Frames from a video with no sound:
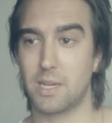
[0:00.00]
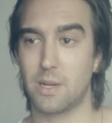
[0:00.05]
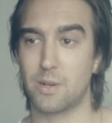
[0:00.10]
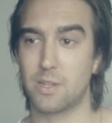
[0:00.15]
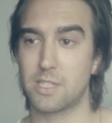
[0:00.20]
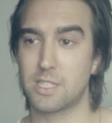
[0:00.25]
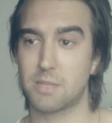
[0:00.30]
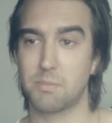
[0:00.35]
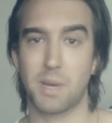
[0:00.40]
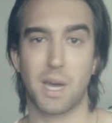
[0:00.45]

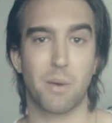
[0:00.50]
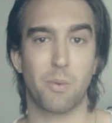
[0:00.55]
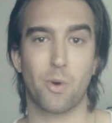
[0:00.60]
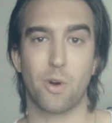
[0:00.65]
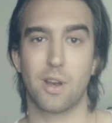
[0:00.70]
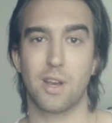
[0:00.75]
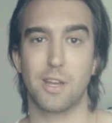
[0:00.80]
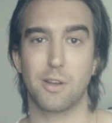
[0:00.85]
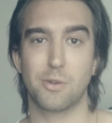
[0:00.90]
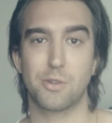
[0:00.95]
honest about
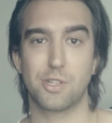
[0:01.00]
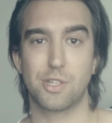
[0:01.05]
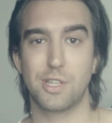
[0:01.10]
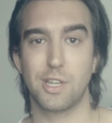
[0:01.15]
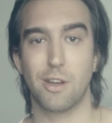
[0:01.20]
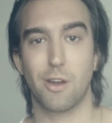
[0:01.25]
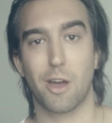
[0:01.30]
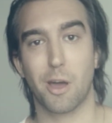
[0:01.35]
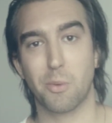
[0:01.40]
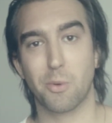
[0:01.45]
what little
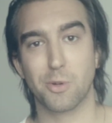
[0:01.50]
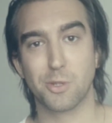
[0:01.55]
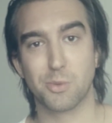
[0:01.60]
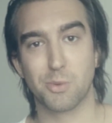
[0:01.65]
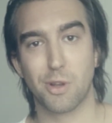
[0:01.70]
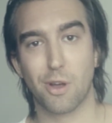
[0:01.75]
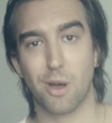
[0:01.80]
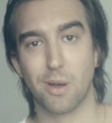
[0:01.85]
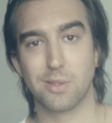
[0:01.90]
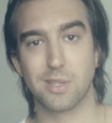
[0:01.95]
shit I was
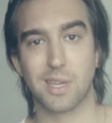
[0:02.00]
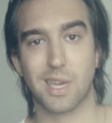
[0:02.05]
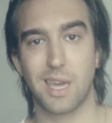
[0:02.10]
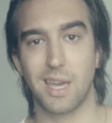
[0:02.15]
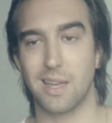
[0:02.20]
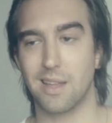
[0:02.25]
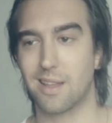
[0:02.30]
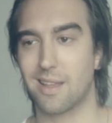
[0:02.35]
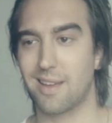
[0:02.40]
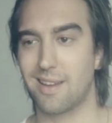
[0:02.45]
when I was a kid.